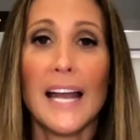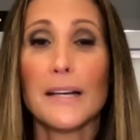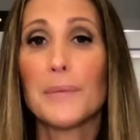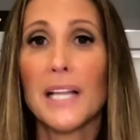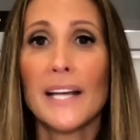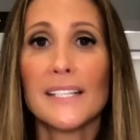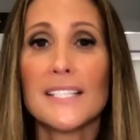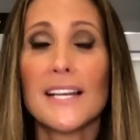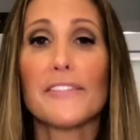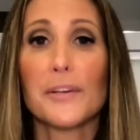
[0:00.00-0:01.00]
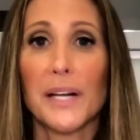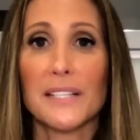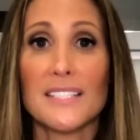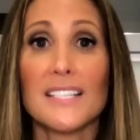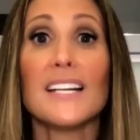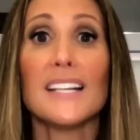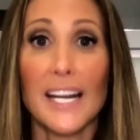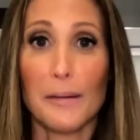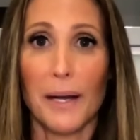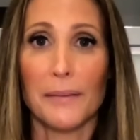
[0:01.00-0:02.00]
everything from event planning to
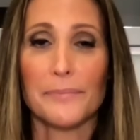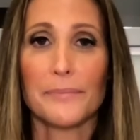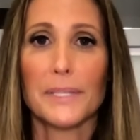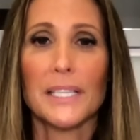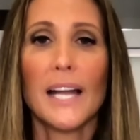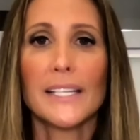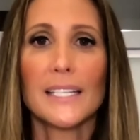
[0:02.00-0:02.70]
personal branding.